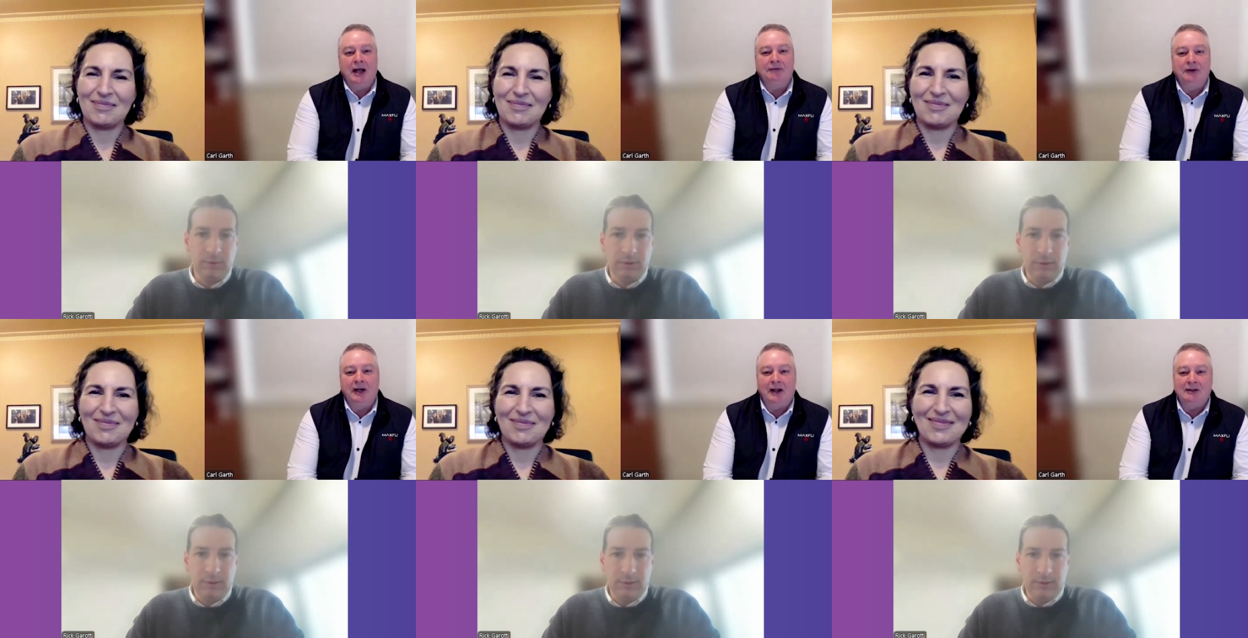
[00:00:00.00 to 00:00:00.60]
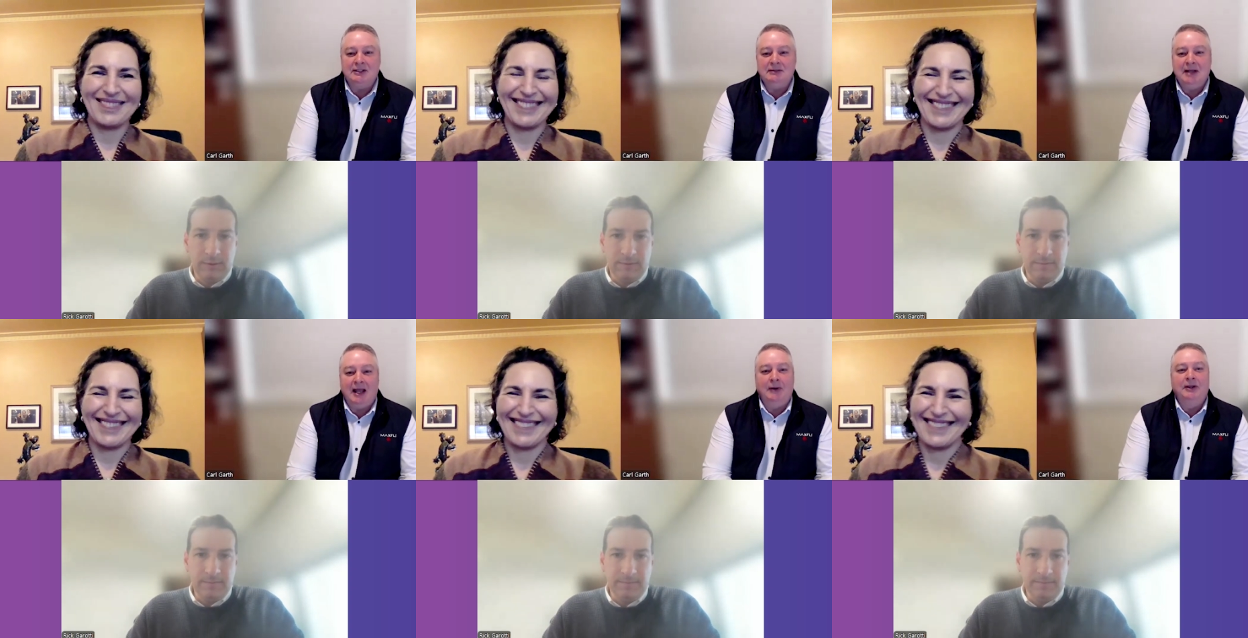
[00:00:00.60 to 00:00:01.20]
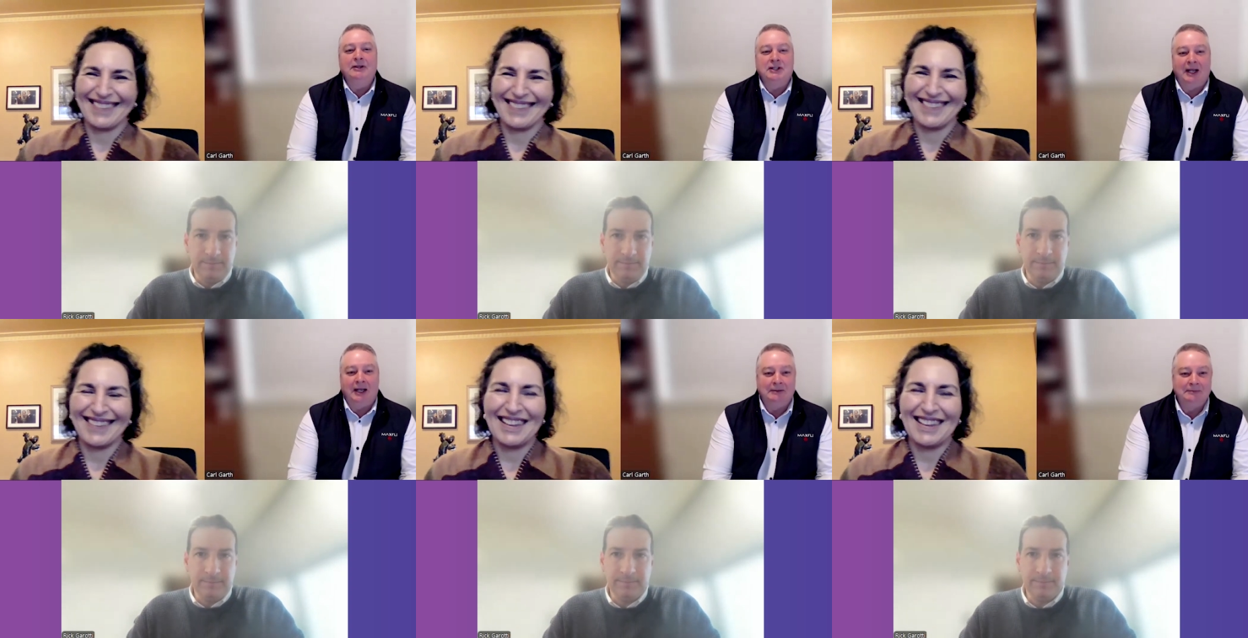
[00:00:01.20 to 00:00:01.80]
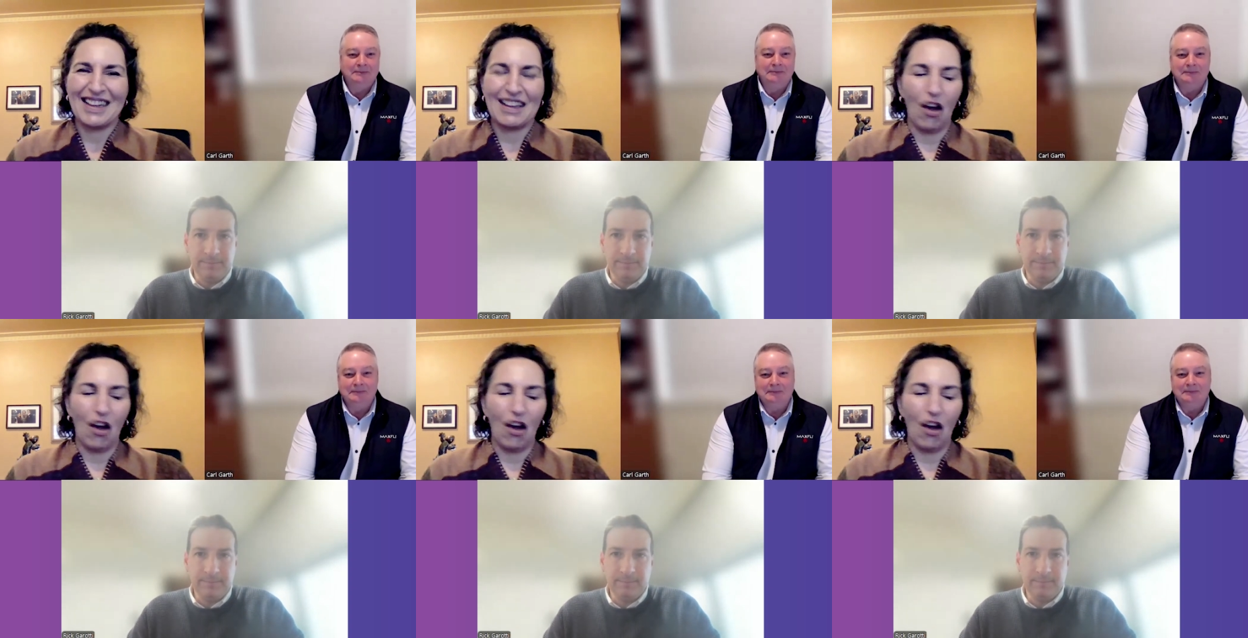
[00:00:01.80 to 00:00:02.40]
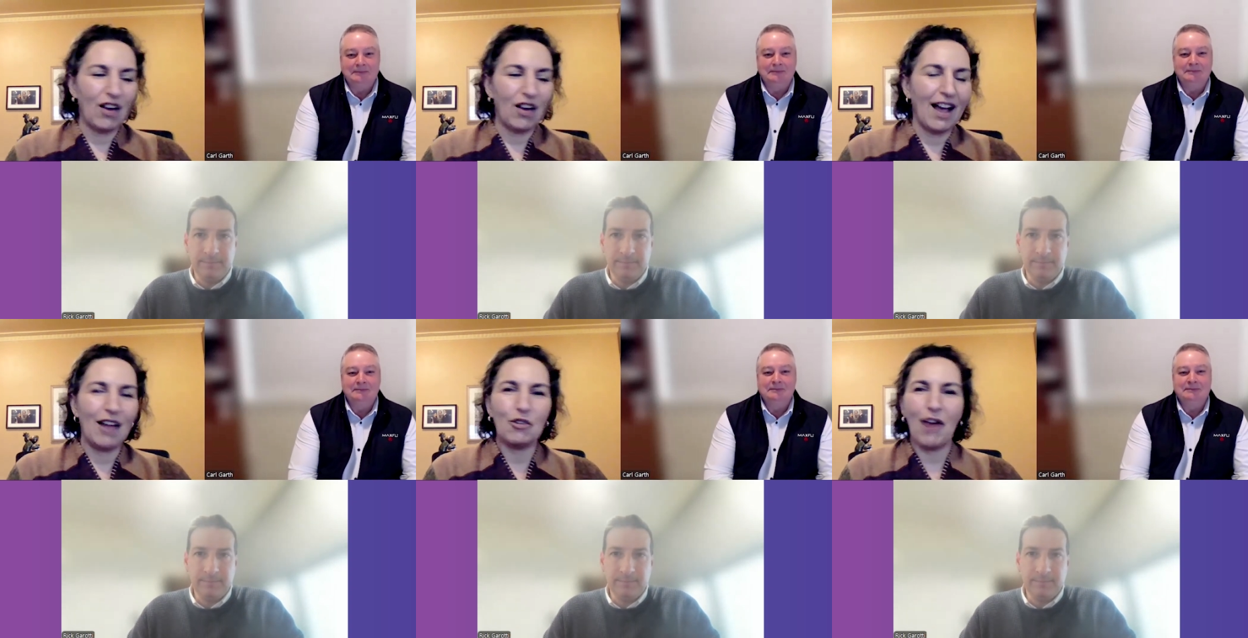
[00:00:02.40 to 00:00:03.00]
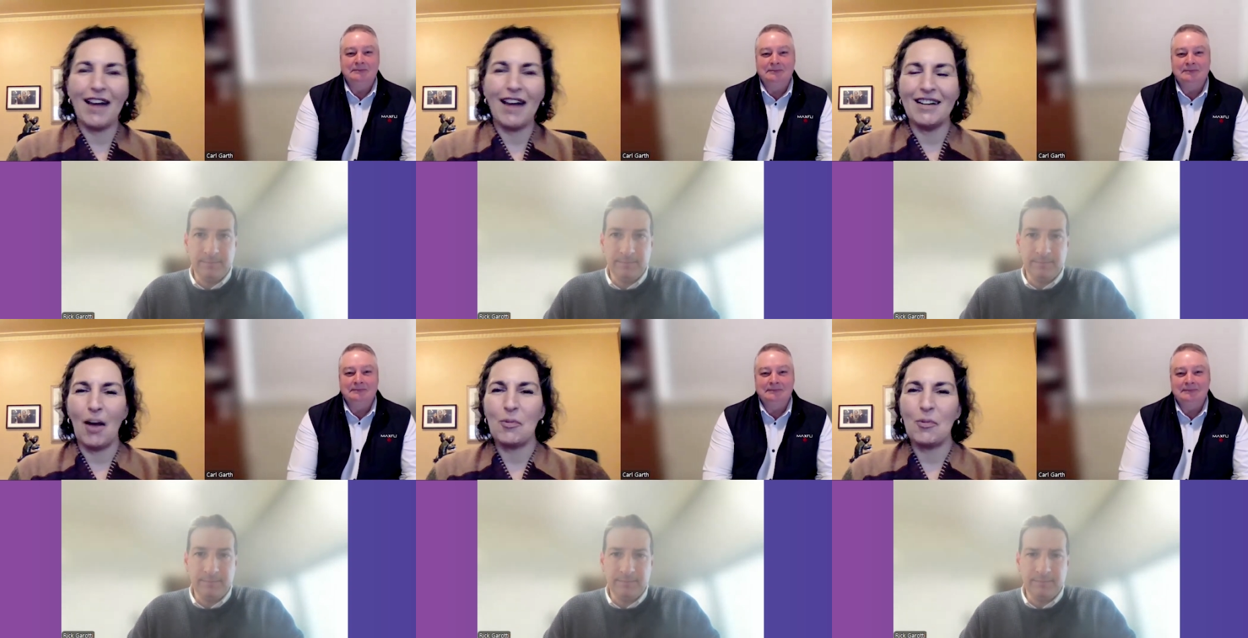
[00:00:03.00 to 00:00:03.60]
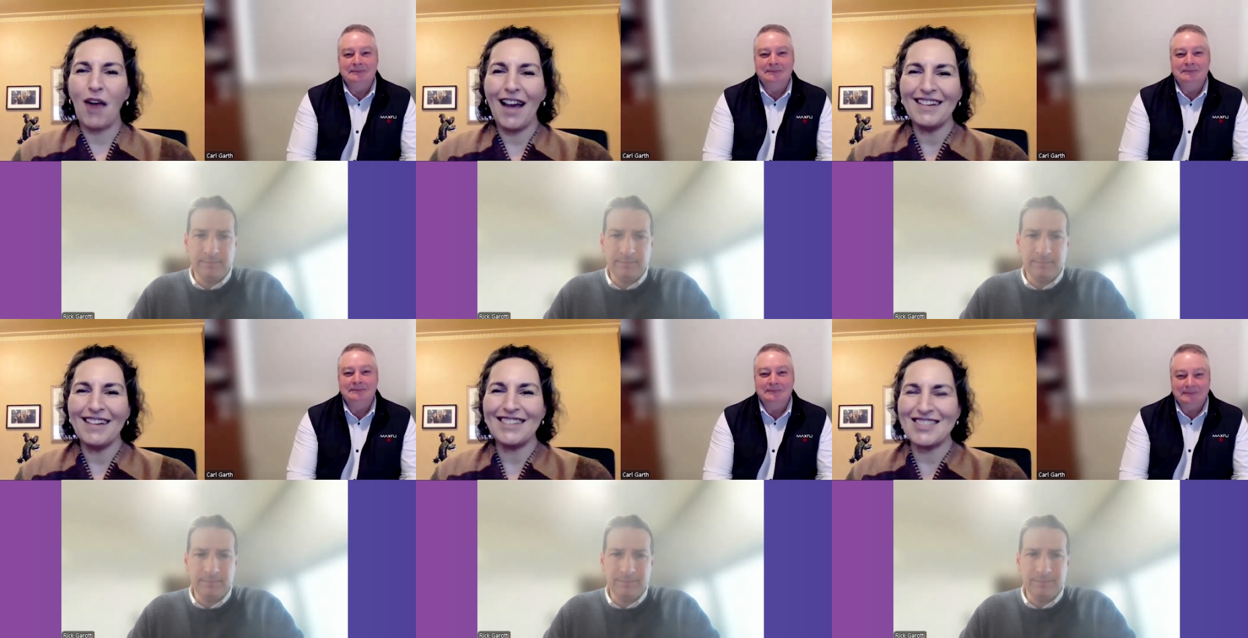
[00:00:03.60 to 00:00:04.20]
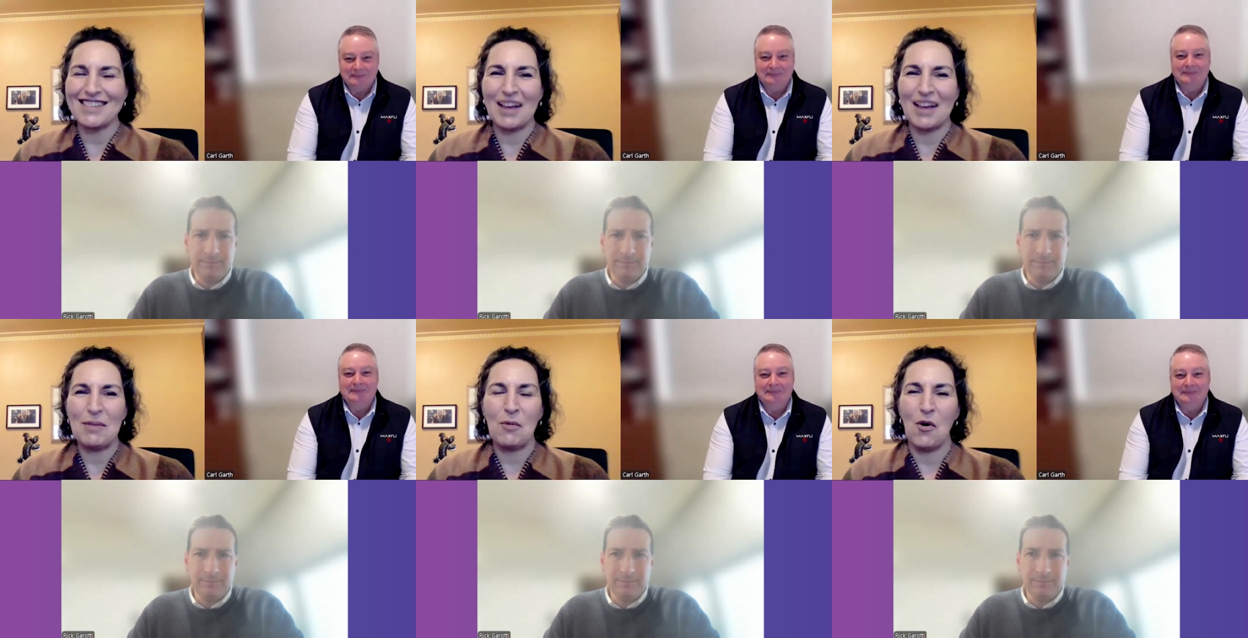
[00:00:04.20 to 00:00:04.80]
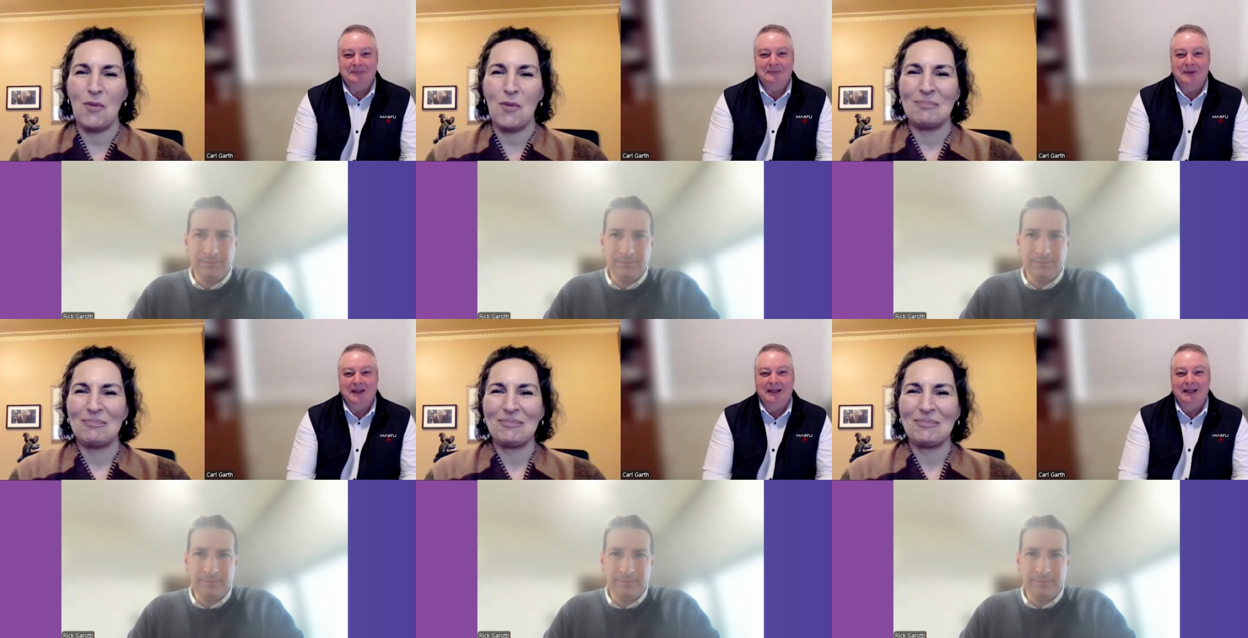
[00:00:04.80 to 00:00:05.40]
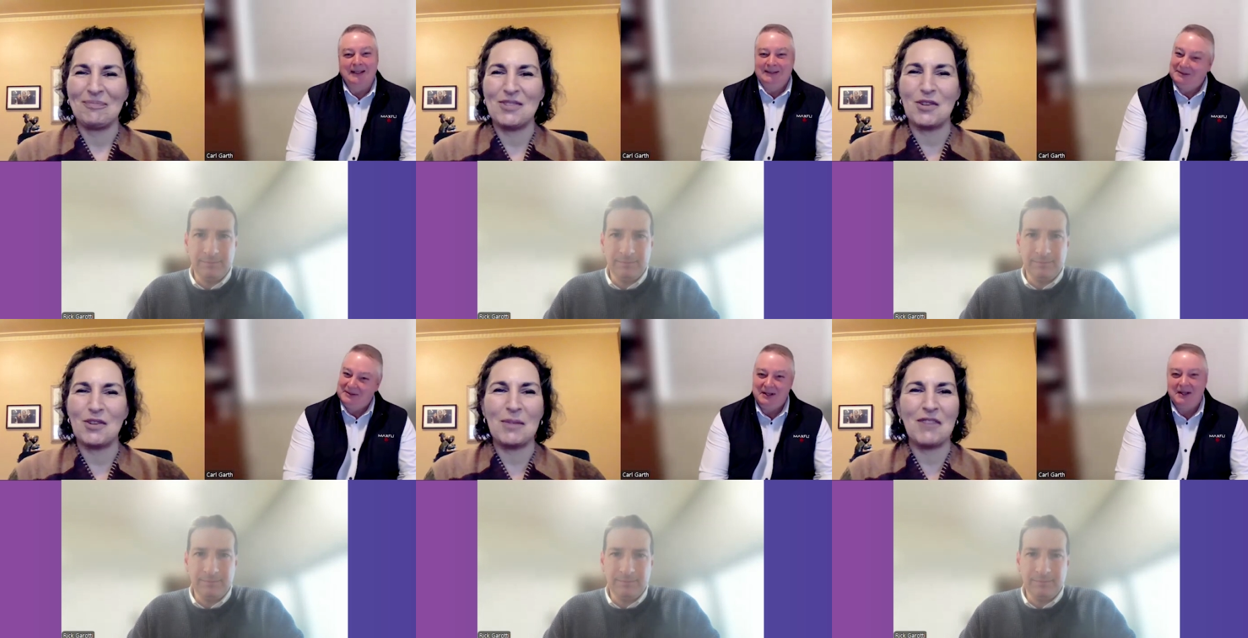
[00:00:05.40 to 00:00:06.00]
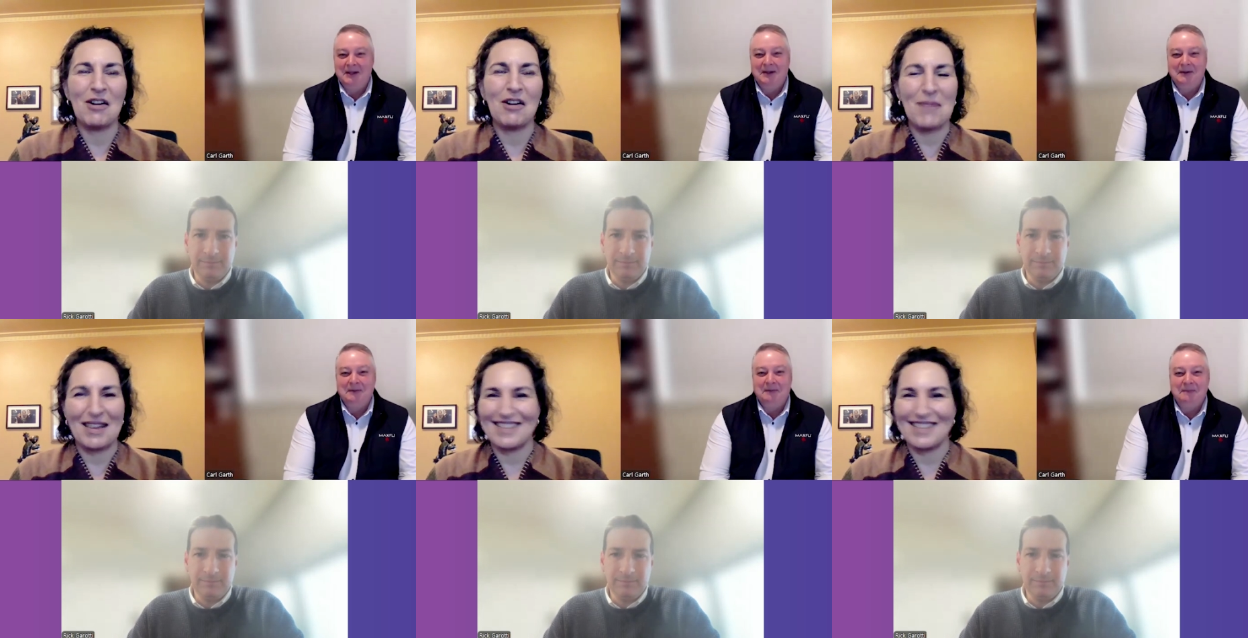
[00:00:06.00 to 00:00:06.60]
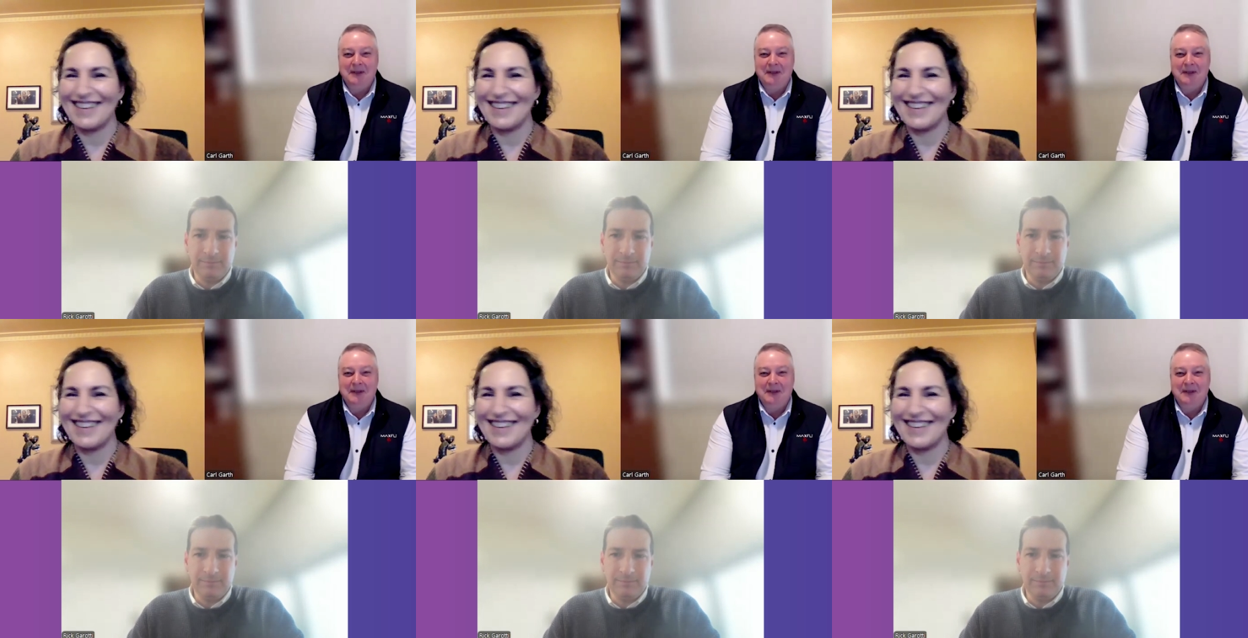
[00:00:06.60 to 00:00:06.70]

Speaker 1: Good afternoon, Alison. How are you today?
Speaker 2: Oh, Carl, great. I'm great. Just keeping warm, doing my very best.